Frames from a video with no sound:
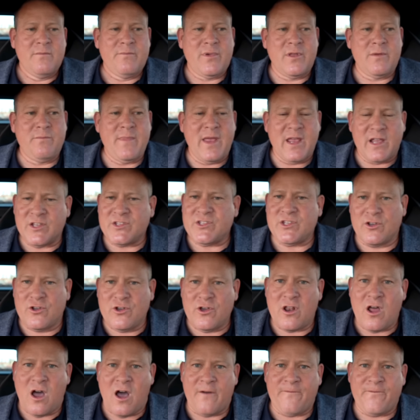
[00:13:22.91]
but make us a
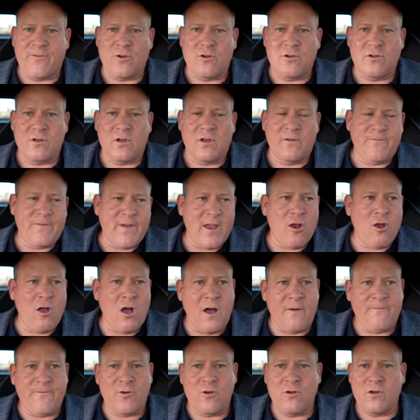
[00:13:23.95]
good offer, a fair
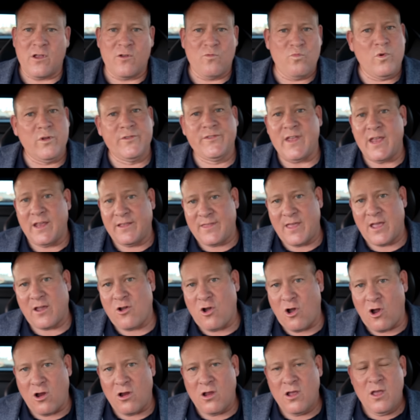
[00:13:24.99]
offer, and we'll take that
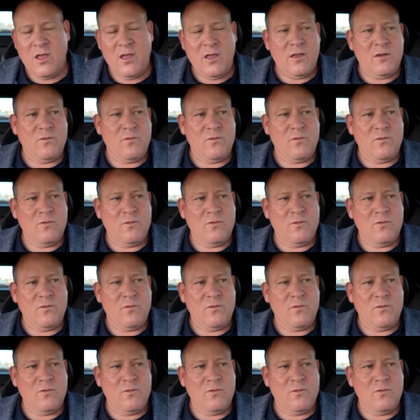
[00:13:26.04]
car.